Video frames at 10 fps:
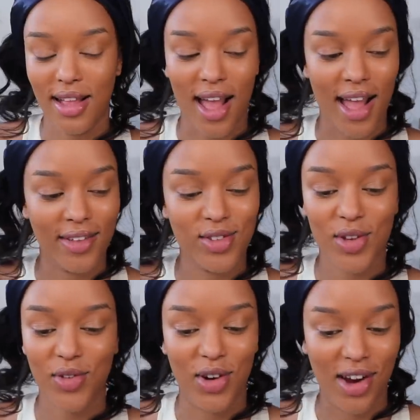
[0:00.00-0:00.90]
I
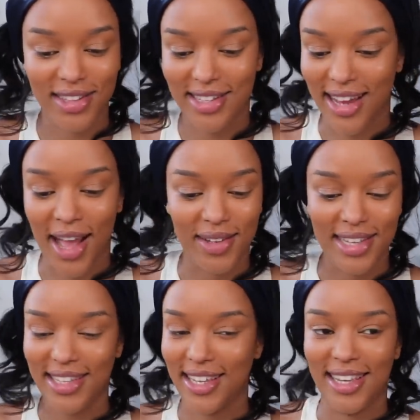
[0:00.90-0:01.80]
took for granted how
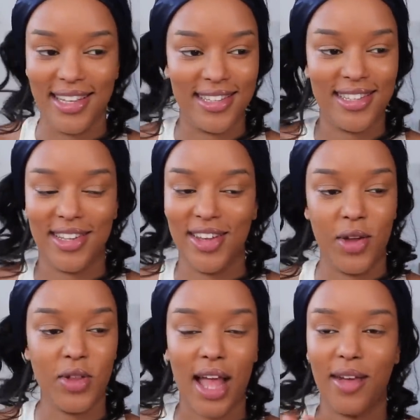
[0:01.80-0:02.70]
easy it is to, you
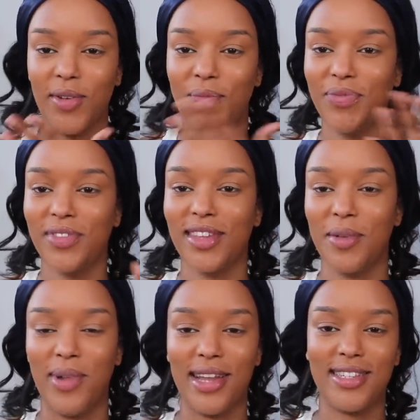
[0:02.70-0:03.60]
know, how
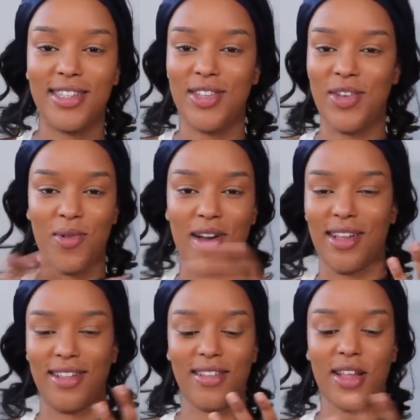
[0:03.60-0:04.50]
blessed you
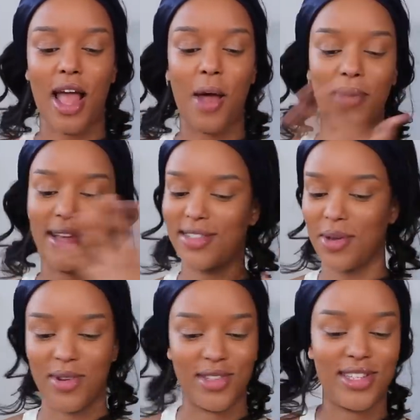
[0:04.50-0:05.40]
are, how blessed I
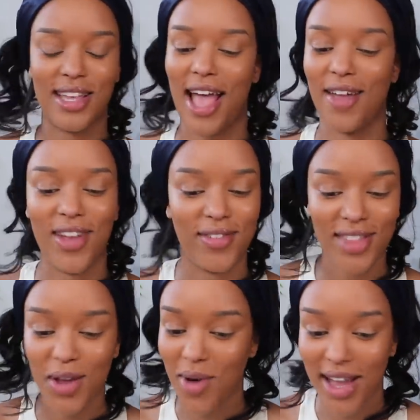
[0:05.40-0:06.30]
was to have
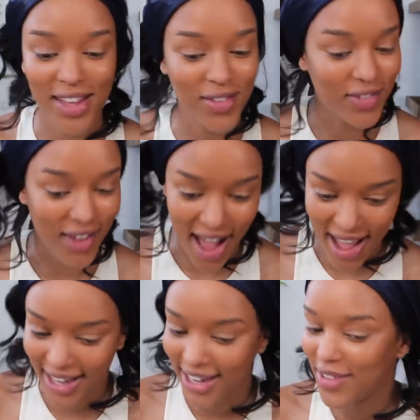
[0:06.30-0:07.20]
everything working
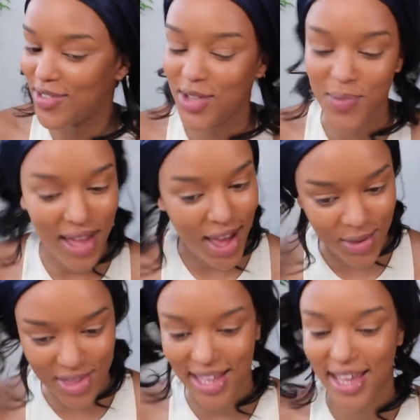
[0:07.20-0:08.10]
fine, super
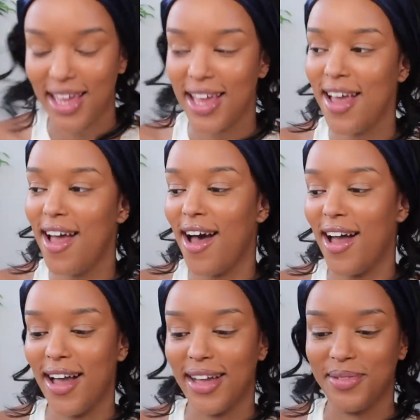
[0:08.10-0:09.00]
healthy,
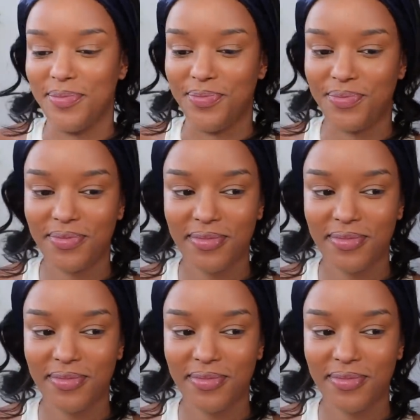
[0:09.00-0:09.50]
um,